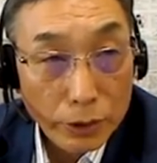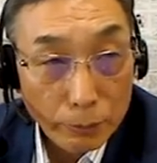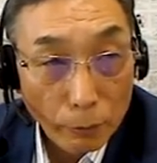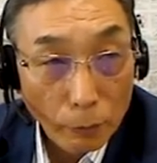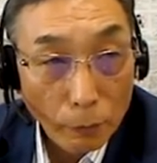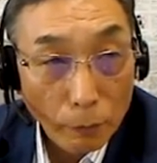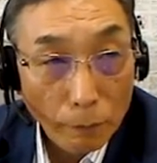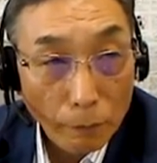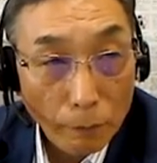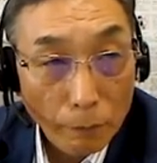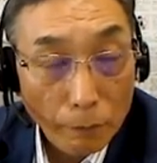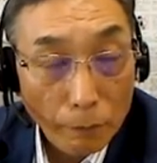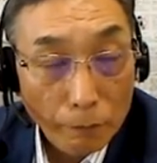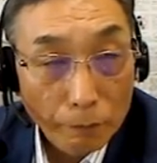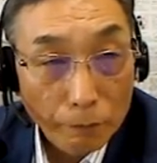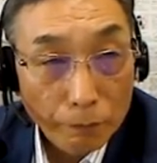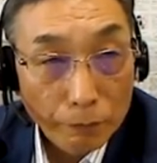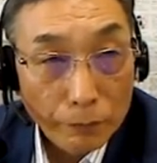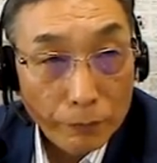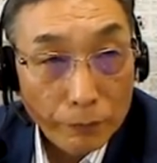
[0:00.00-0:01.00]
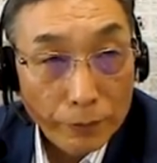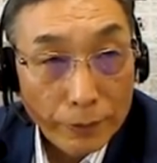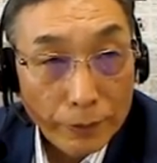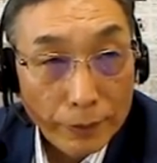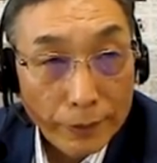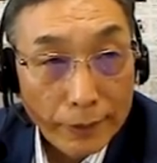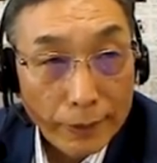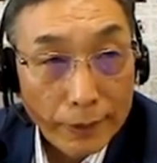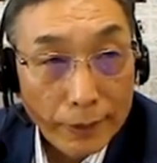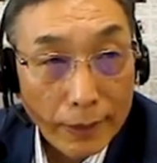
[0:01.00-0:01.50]
This is a talk that's
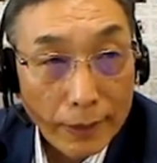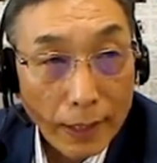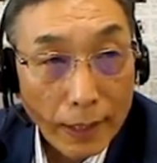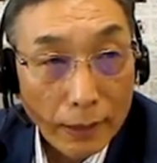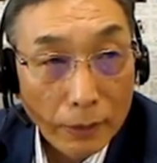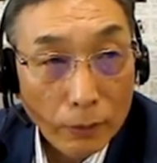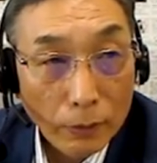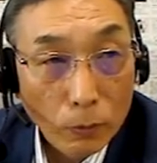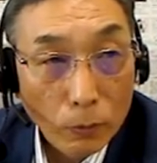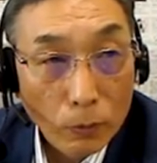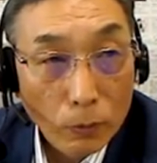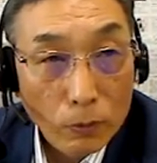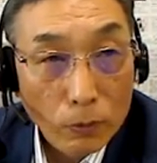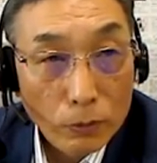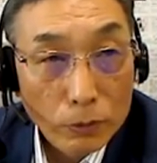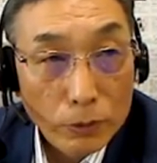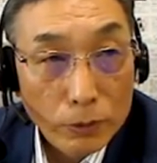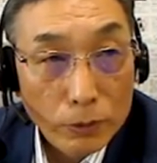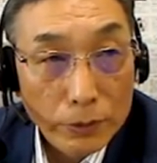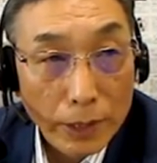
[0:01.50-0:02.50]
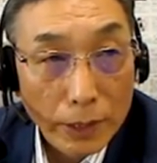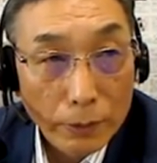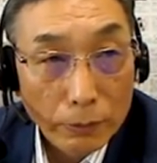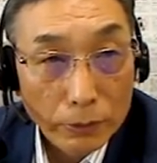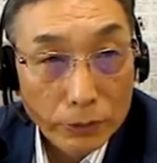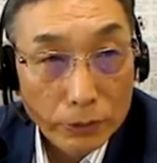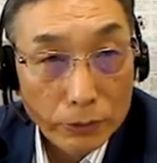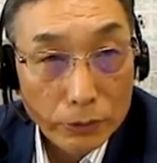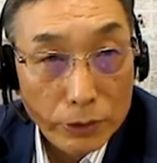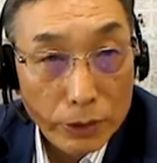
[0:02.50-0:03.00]
rather difficult to
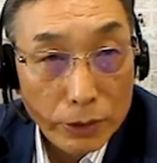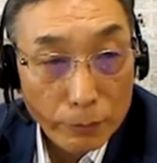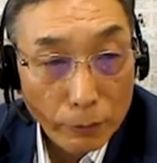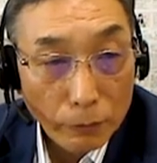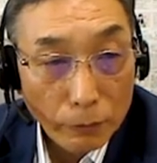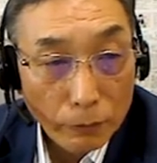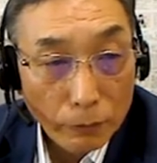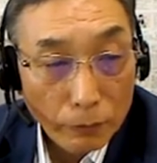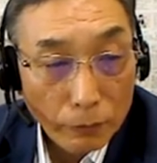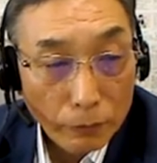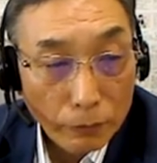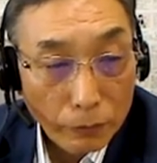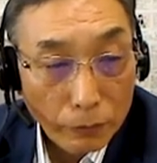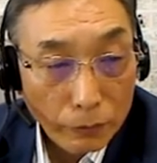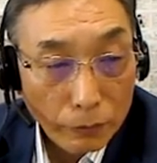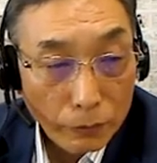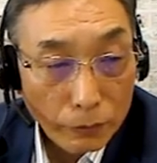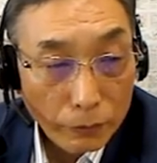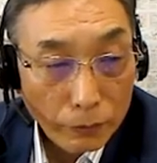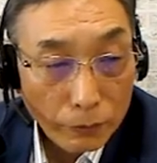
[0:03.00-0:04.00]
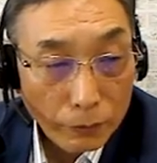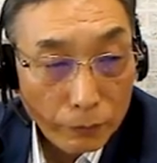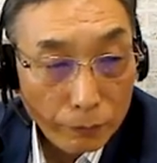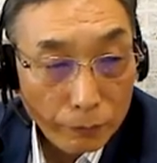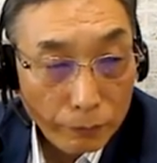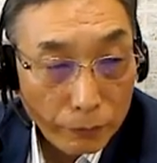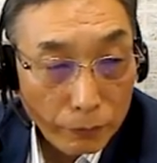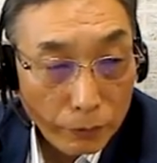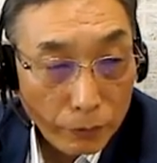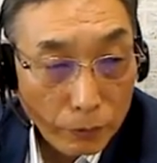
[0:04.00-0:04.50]
understand, but
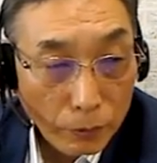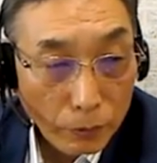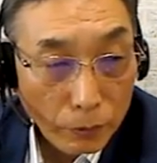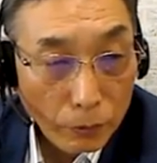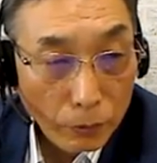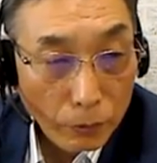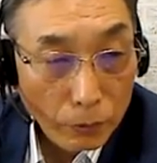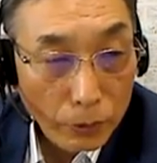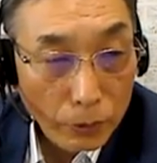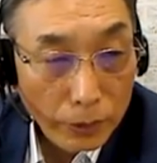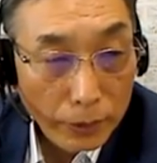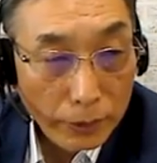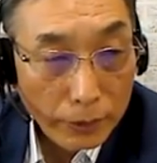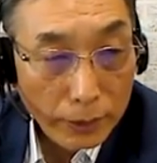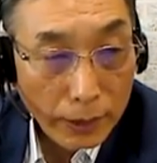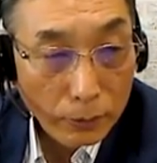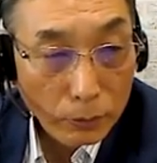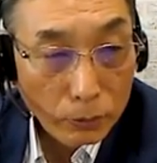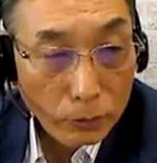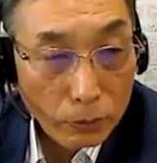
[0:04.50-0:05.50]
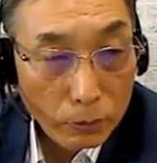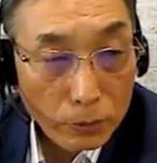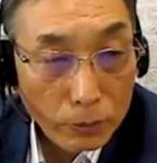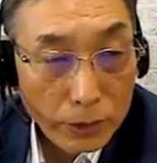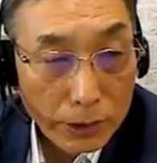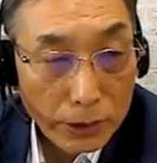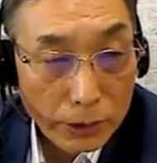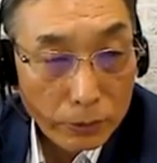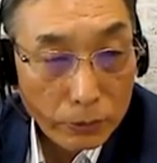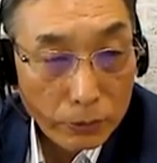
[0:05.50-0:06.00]
for the
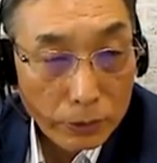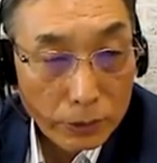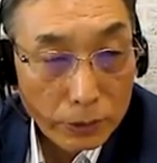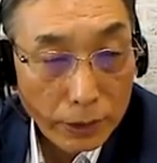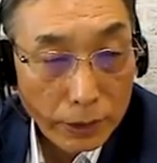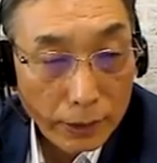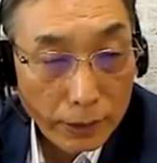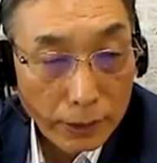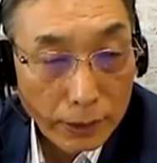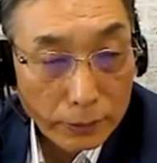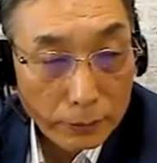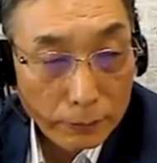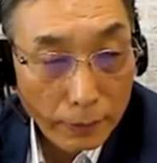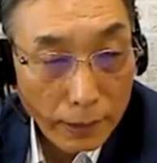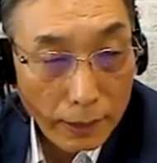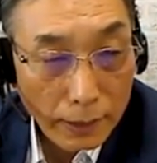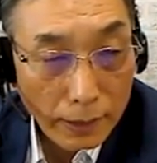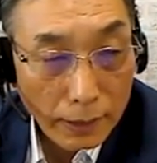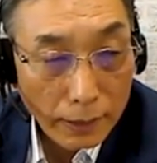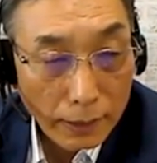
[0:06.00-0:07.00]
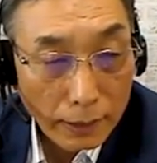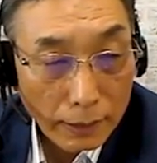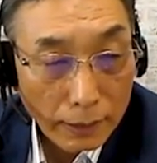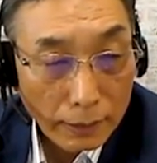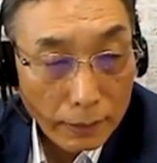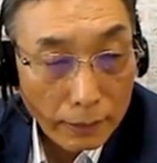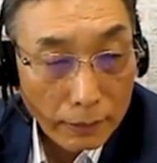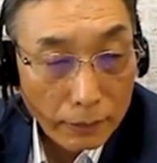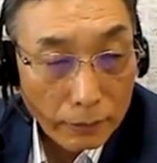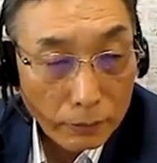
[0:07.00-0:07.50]
management of the class,
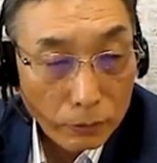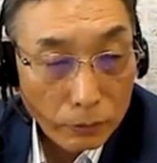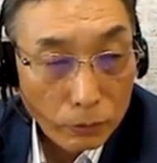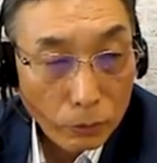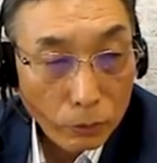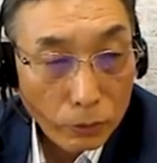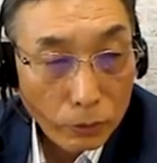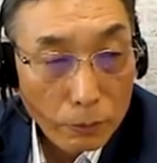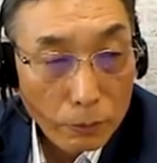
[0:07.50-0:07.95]
management